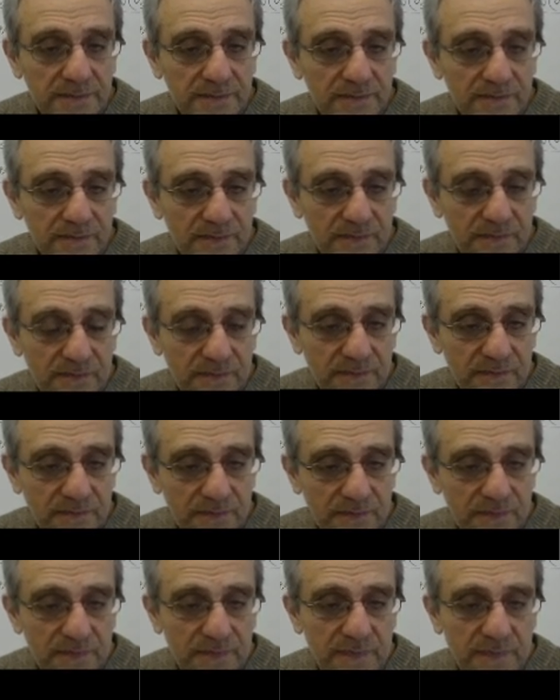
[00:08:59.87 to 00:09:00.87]

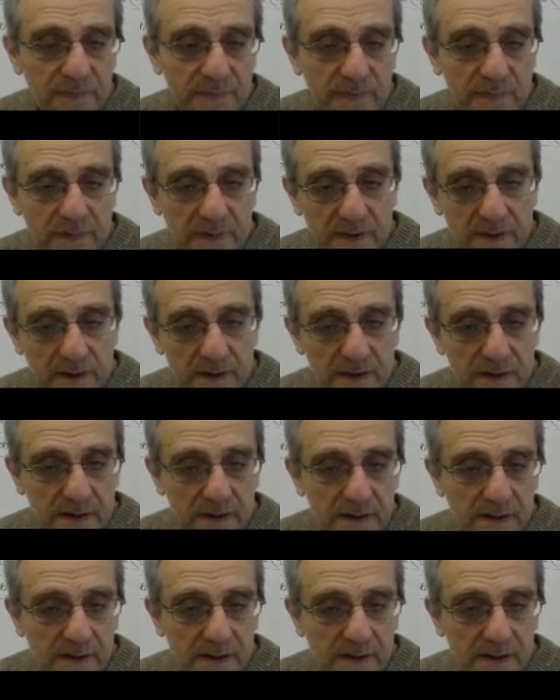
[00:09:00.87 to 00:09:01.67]
Nothing is said.